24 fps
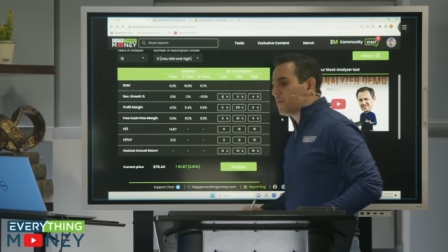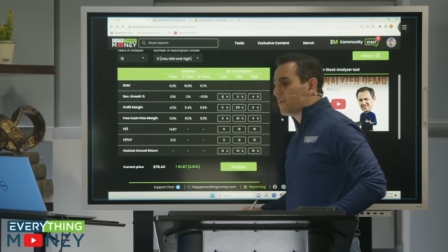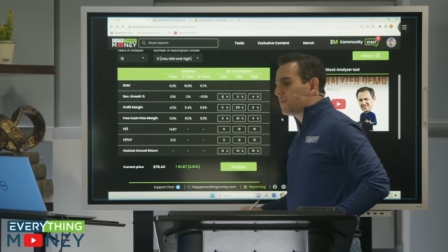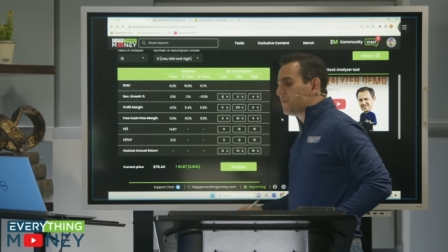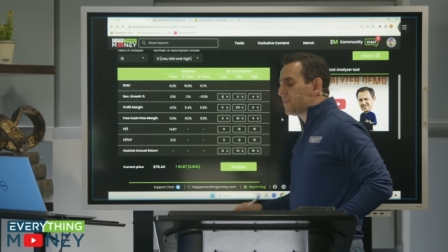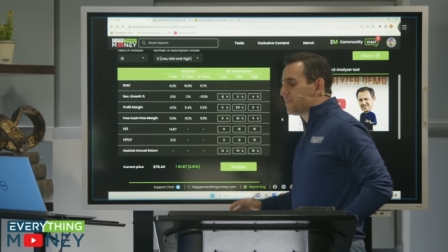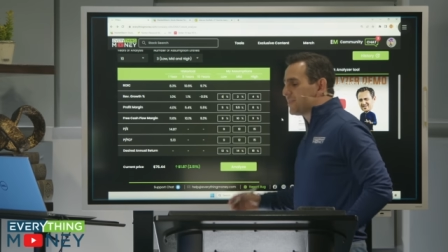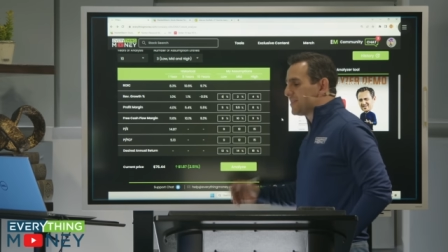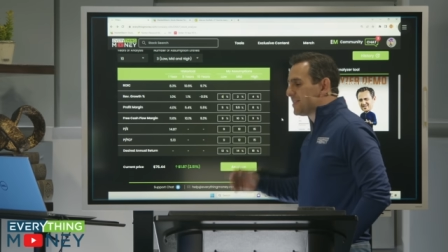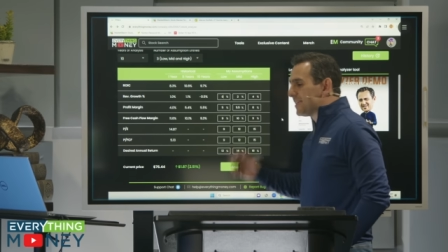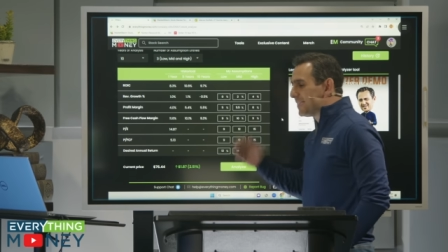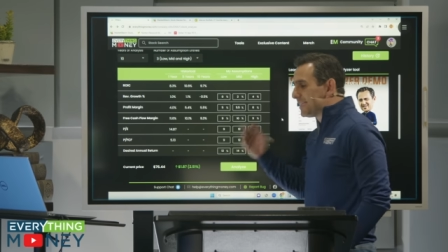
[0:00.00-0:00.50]

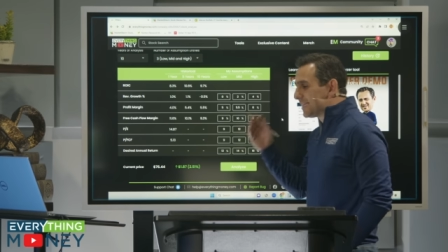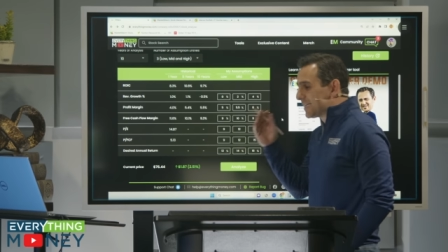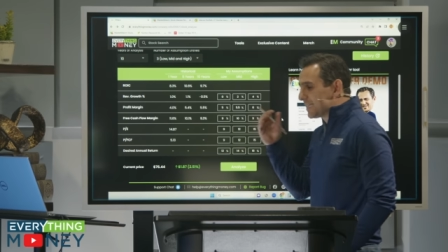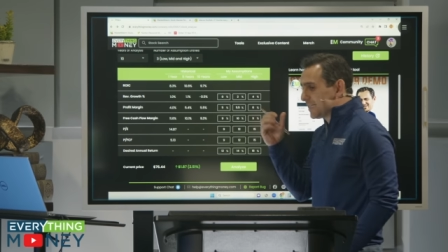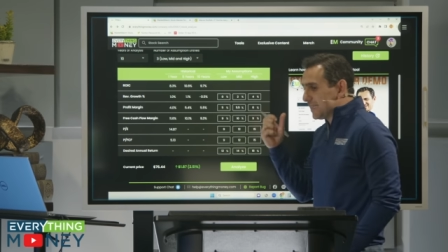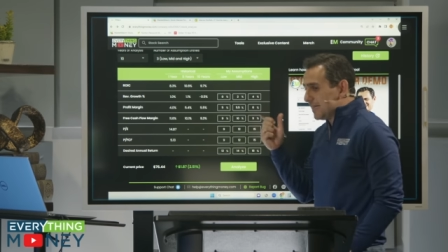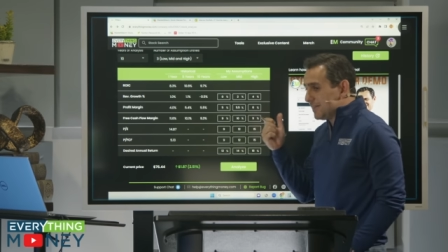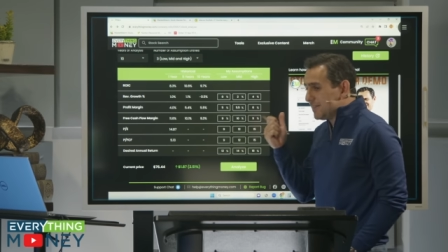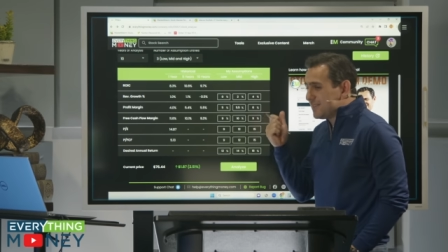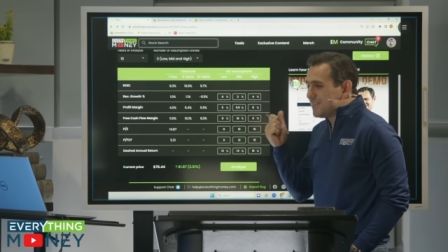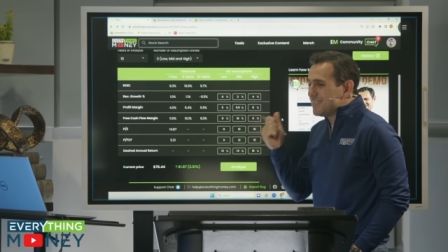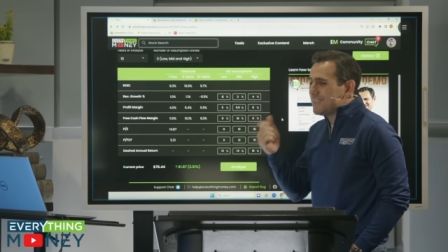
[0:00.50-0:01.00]
this is the
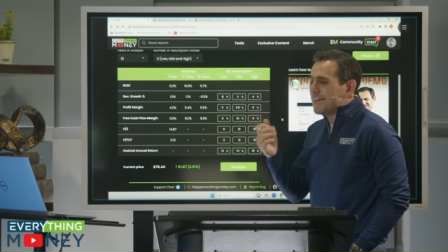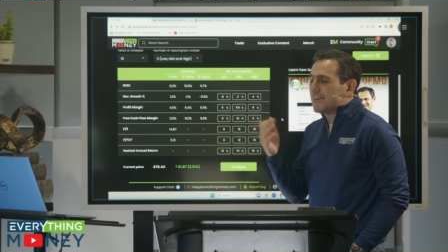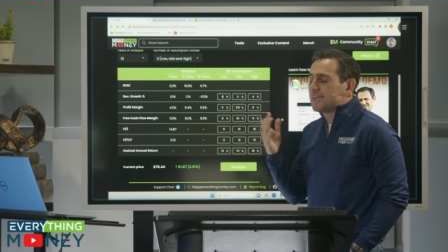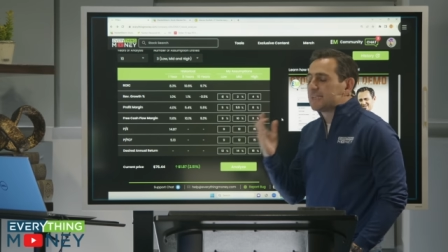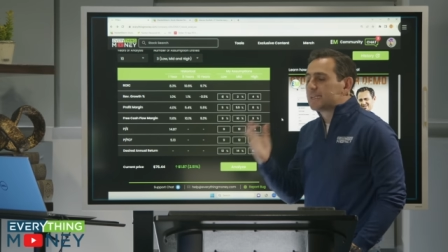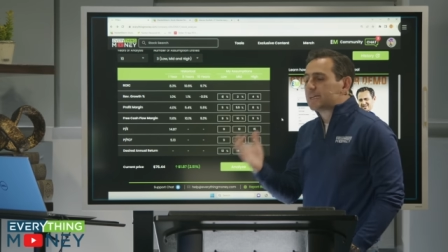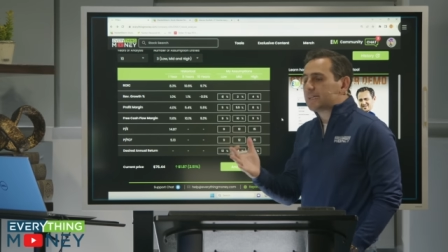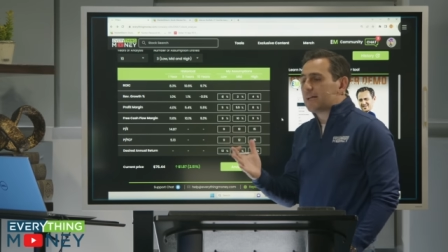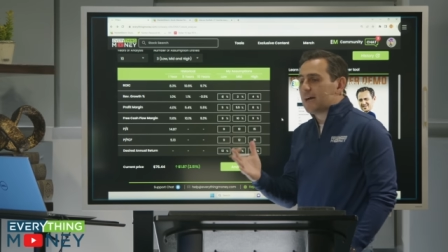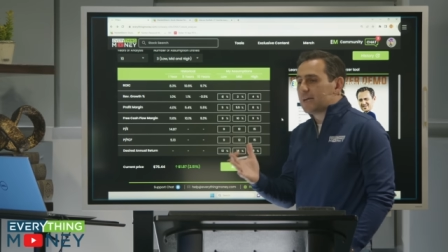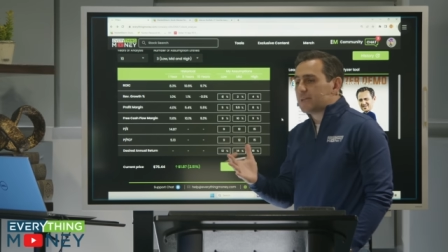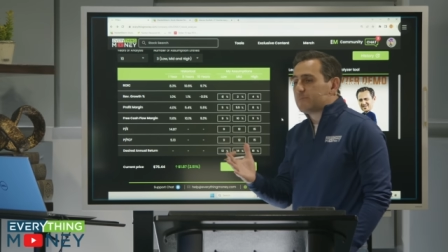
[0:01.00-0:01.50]
decline this is not a
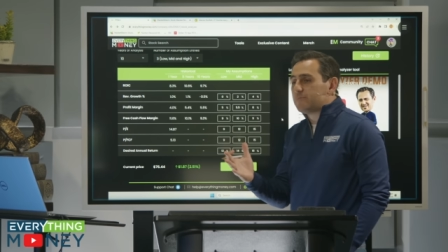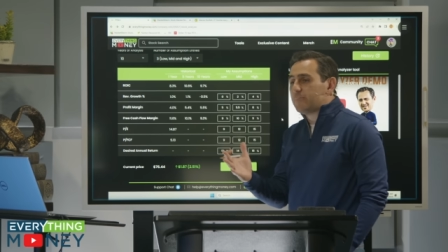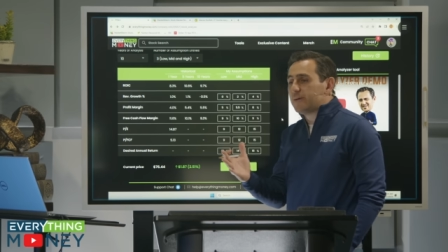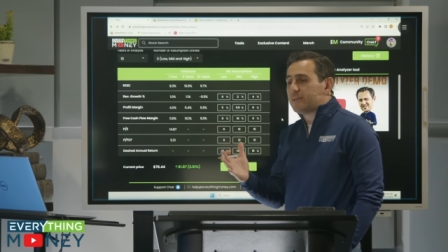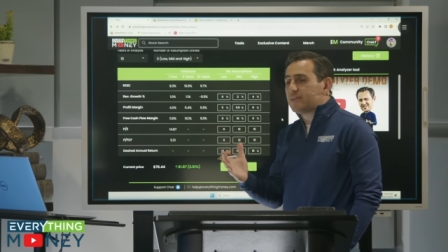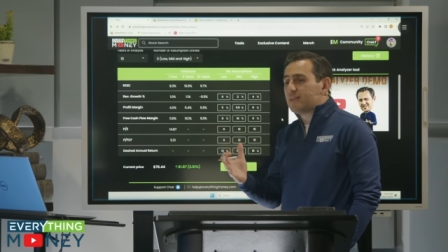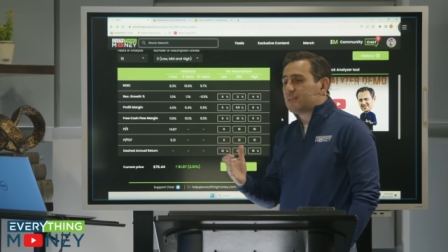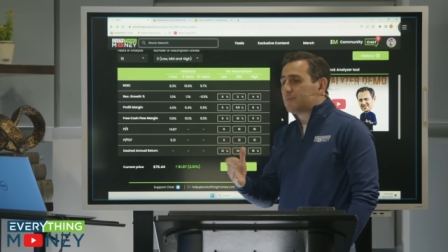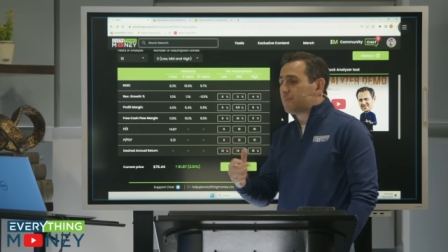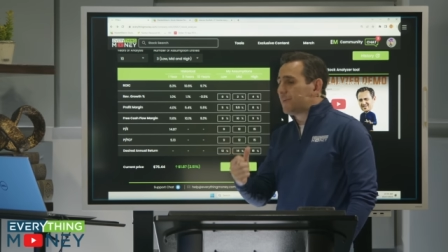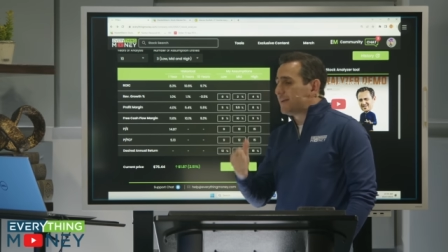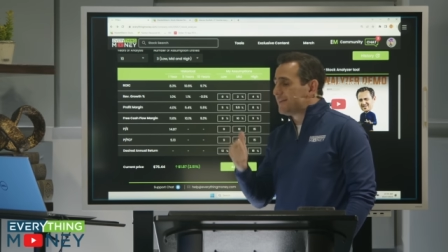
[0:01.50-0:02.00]
declining
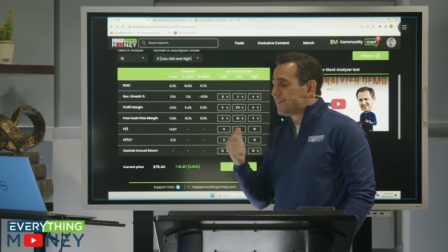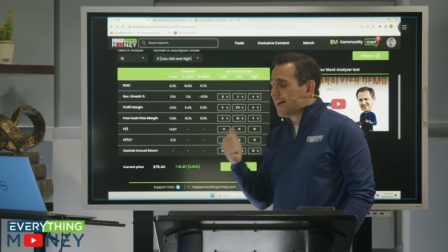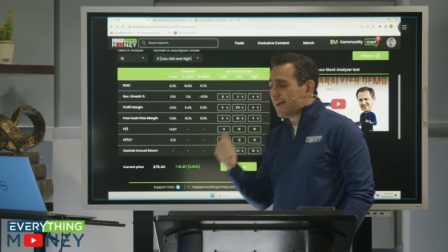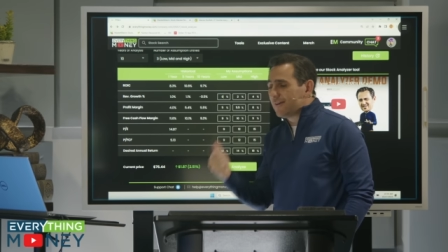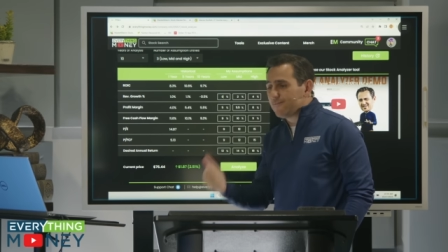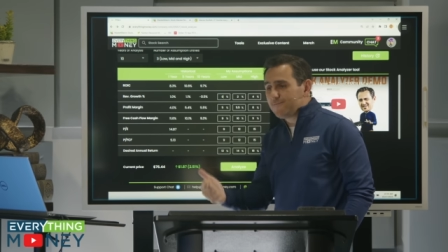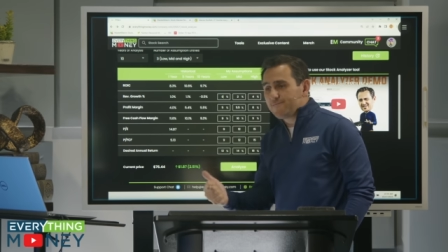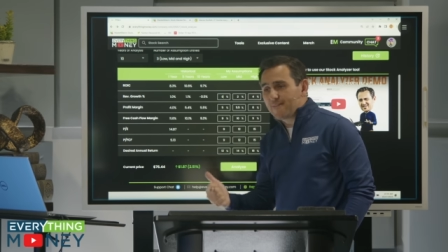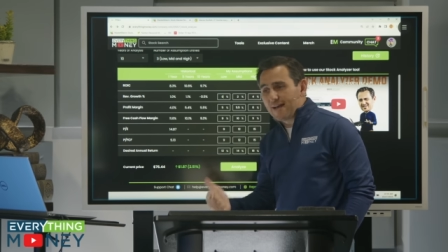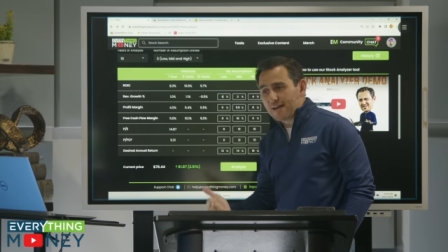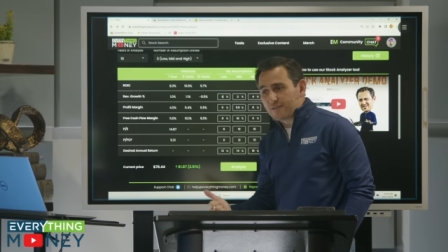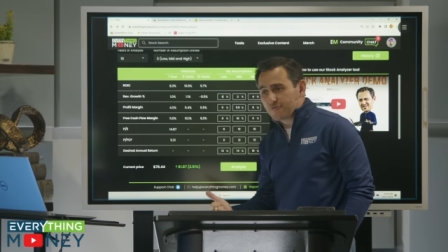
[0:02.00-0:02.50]
business, but not a
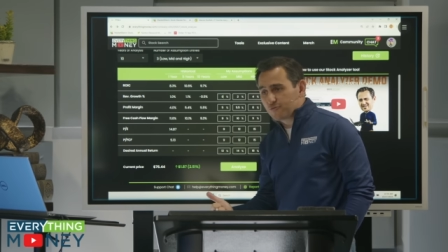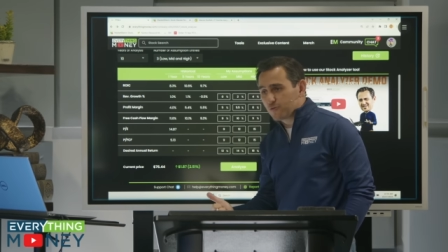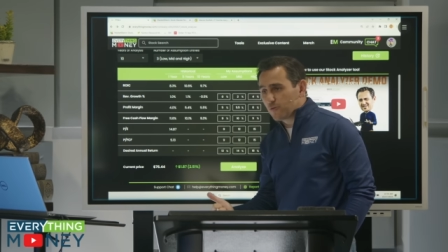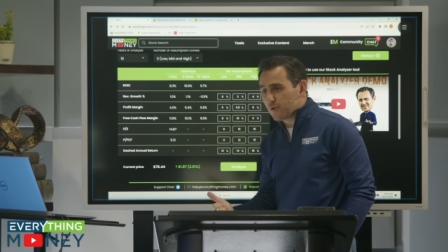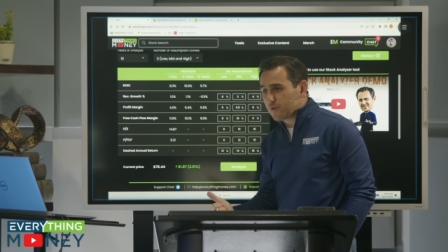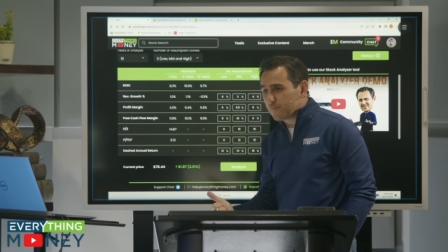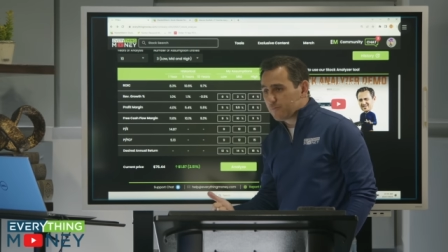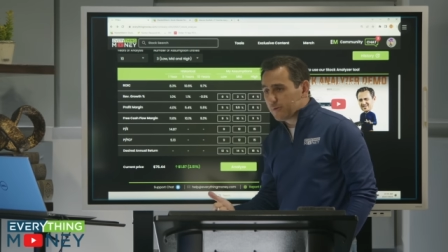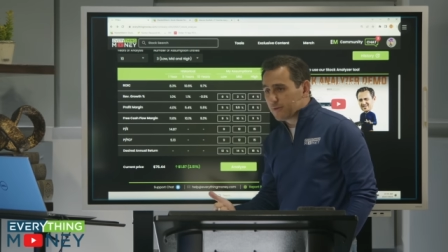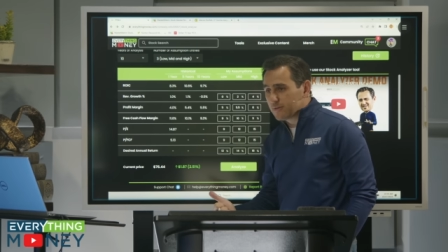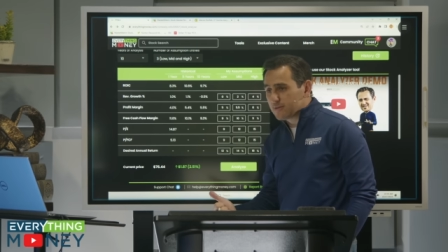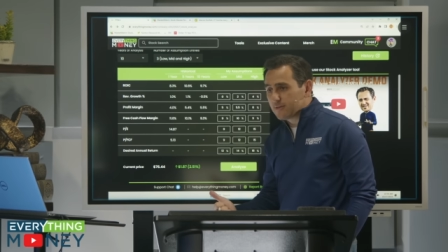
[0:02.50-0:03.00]
fast
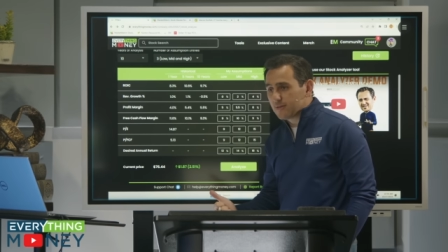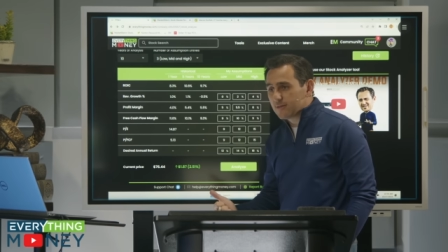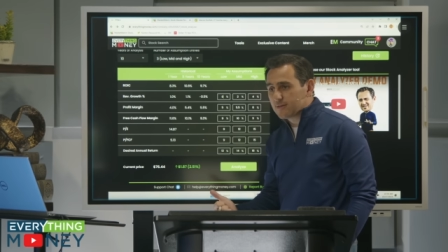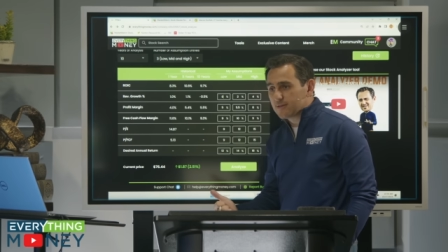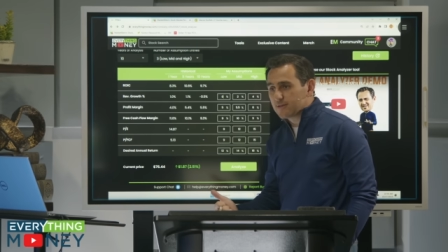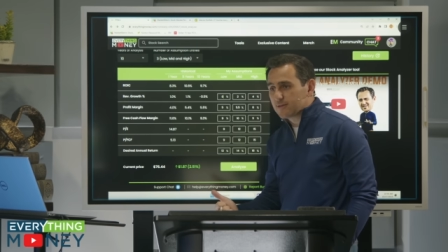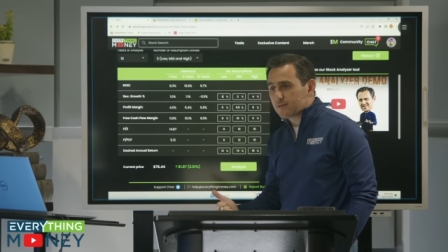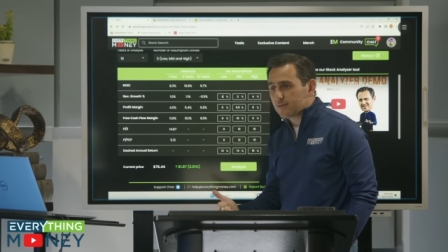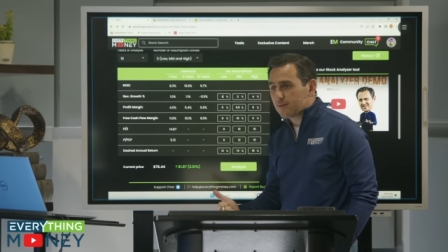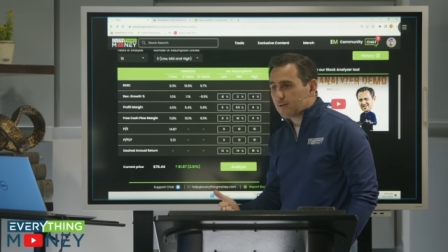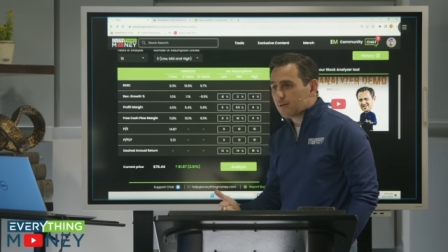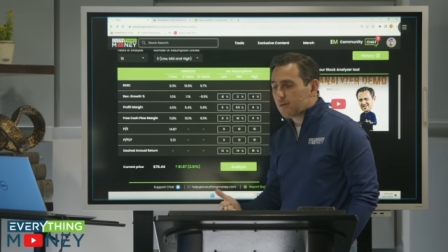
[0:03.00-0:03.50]
growing business.
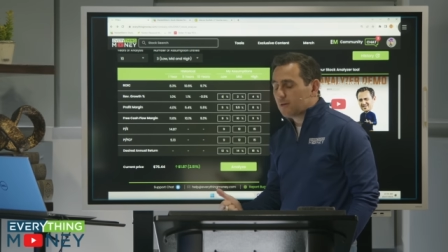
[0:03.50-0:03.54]
Right.